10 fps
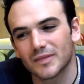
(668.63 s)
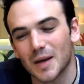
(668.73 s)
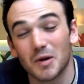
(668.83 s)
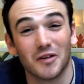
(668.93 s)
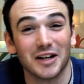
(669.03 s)

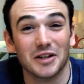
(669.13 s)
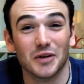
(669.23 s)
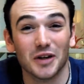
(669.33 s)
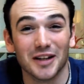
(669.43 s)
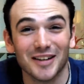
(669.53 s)
I'm already
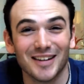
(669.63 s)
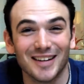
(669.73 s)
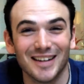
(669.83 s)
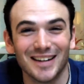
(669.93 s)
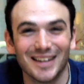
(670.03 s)
doing it.
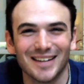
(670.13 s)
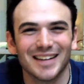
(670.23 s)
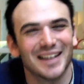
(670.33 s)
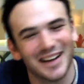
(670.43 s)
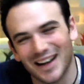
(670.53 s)

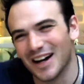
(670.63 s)
Yeah.